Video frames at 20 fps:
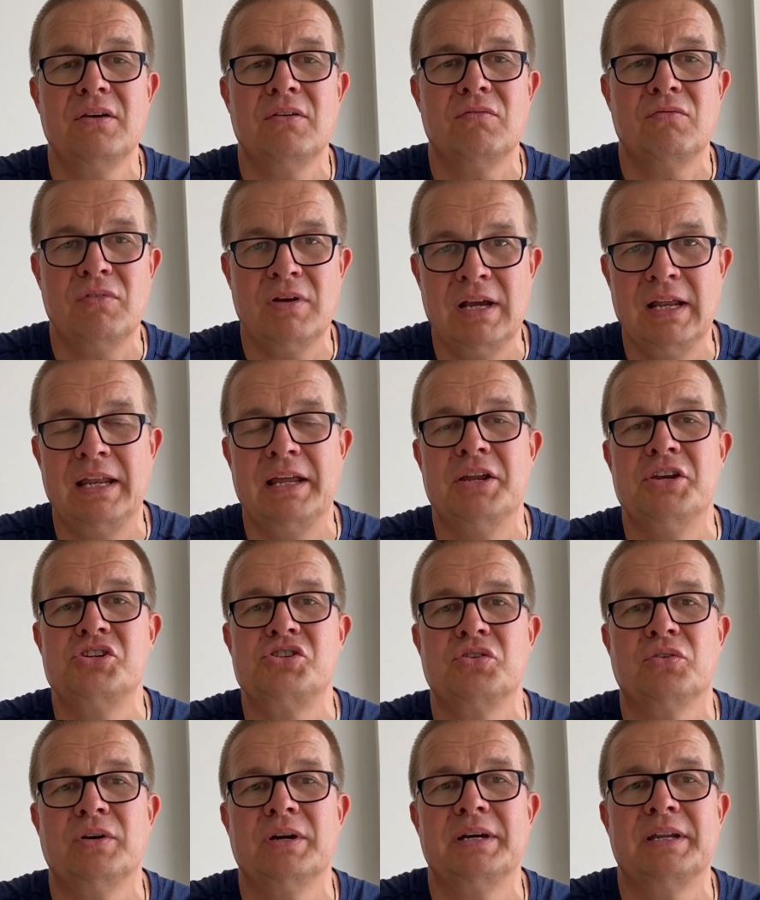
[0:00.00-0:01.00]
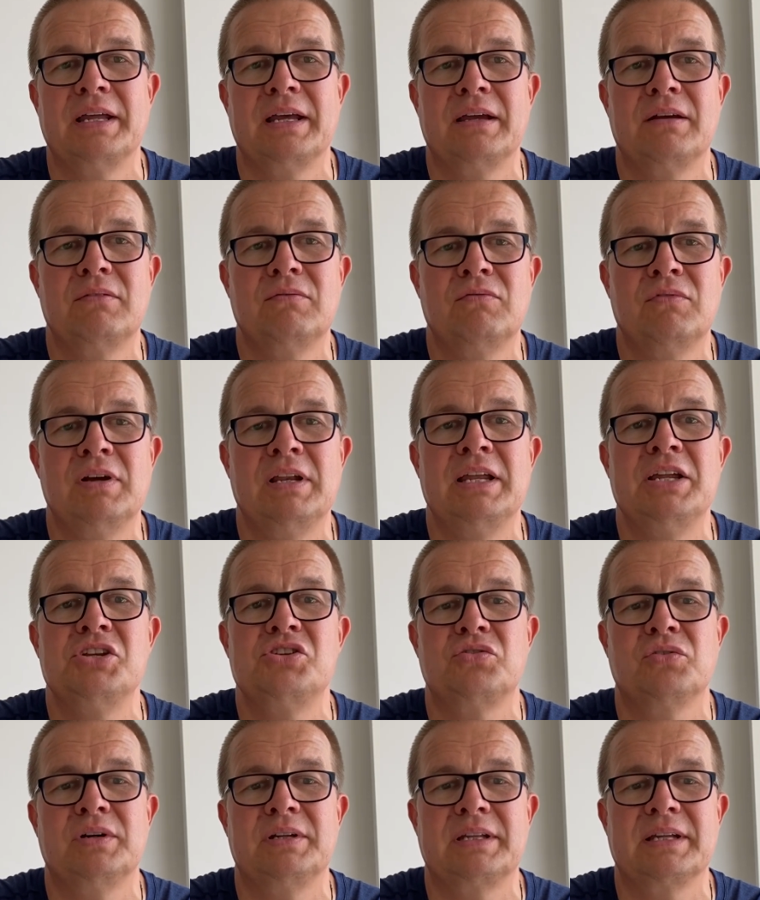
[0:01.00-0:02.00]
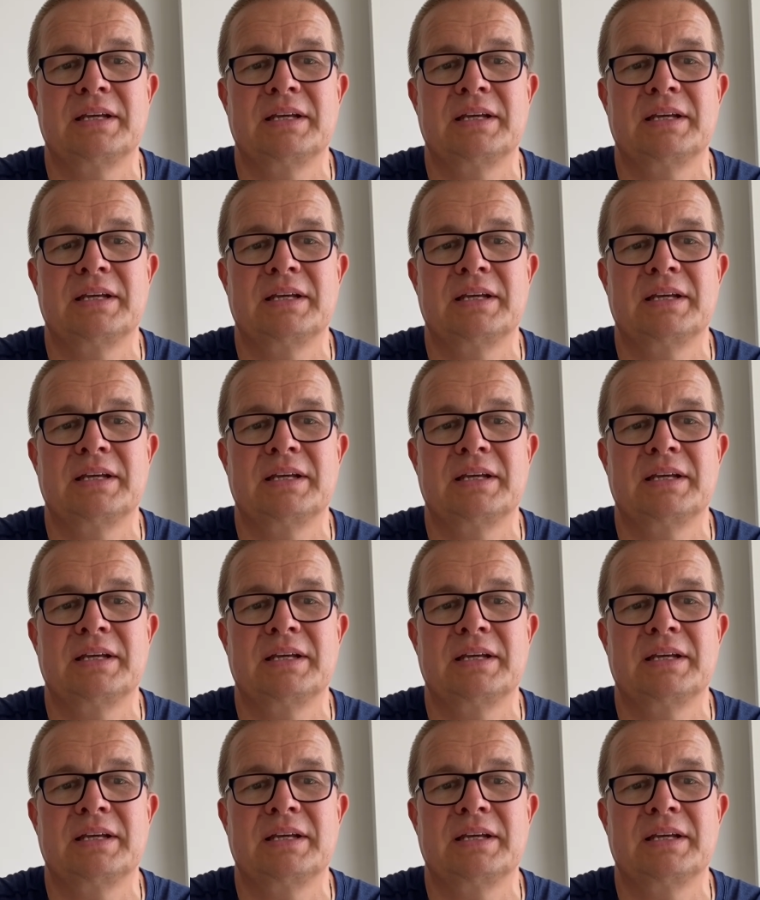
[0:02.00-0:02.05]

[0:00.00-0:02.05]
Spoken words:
Really enjoyed it, really enjoyed the